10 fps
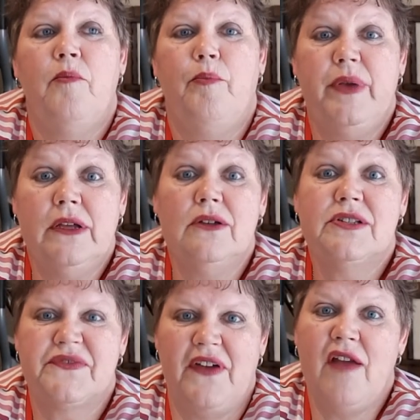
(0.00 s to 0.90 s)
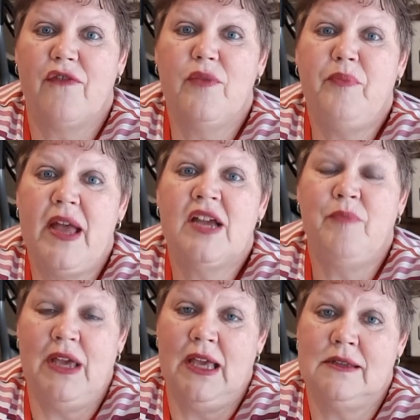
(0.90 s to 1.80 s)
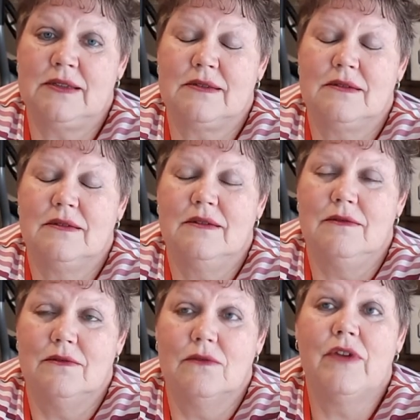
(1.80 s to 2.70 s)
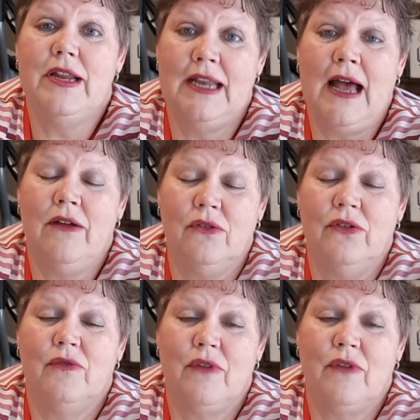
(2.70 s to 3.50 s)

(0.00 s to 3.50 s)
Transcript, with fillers: Bill's favorite baked beans written out on